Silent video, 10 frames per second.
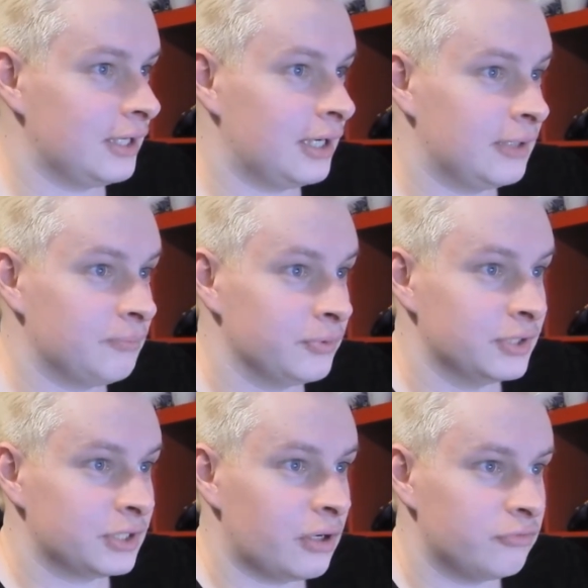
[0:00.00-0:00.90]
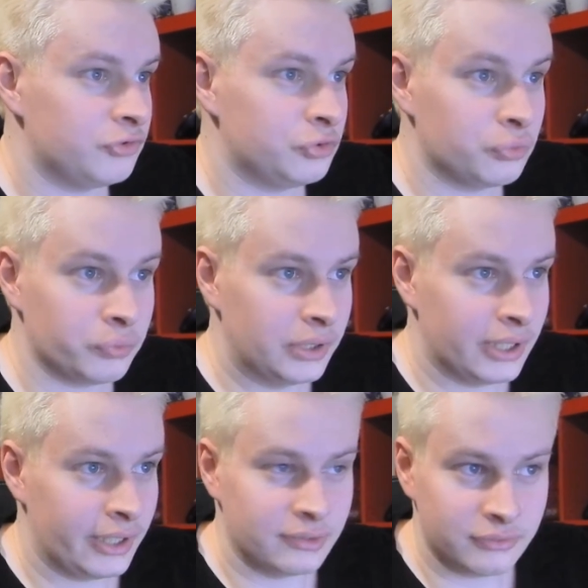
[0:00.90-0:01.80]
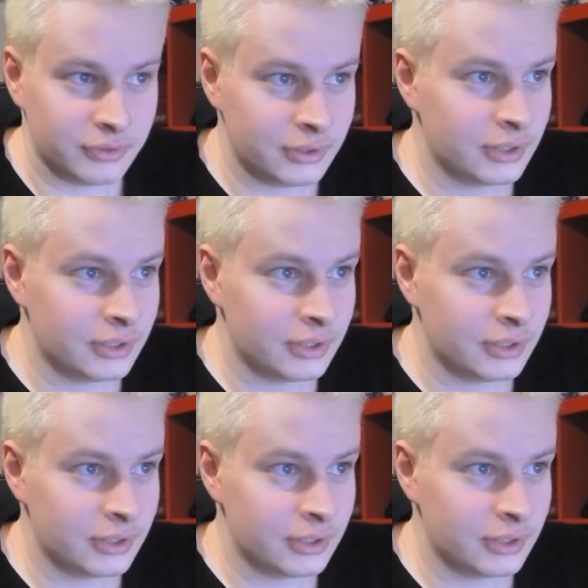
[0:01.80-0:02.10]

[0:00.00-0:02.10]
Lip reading: and prince of Jewelry Land,